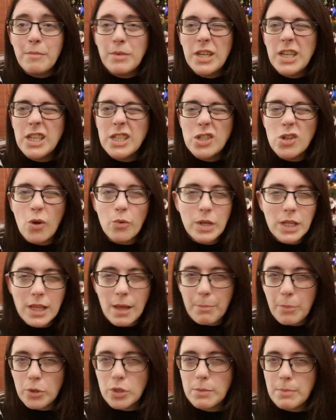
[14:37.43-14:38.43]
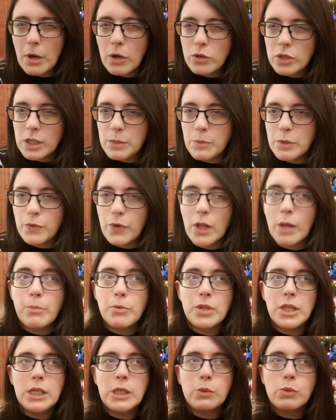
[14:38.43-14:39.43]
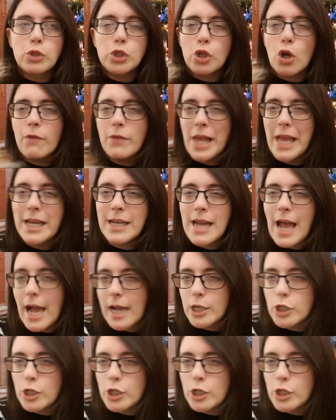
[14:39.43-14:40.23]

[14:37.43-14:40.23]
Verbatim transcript: He's not really that bothered about a Christmas film, but this was sort of like an